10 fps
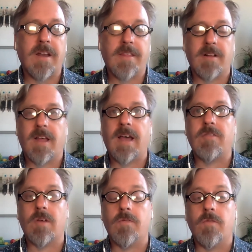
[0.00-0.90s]
of their
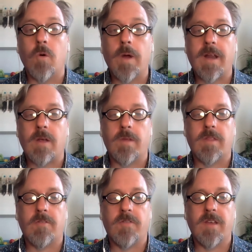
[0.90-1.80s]
lives avoiding what
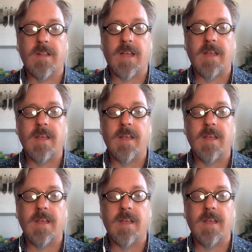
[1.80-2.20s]
they're feeling,